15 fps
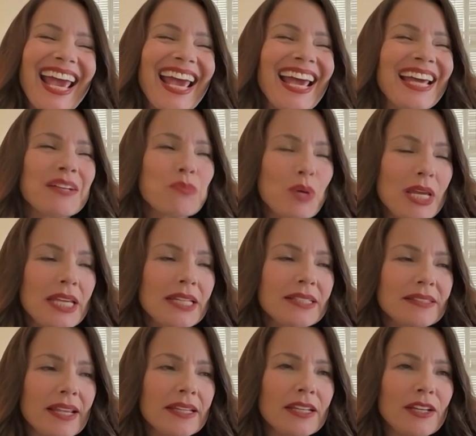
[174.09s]
And we
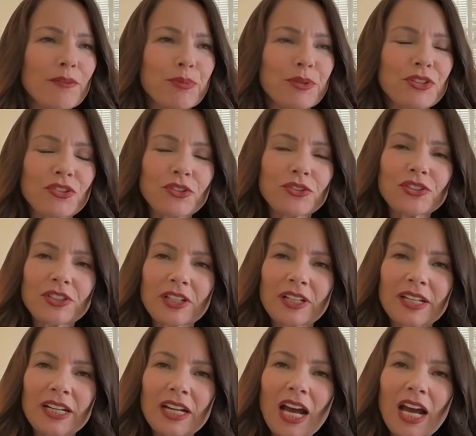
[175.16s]
executive produced it.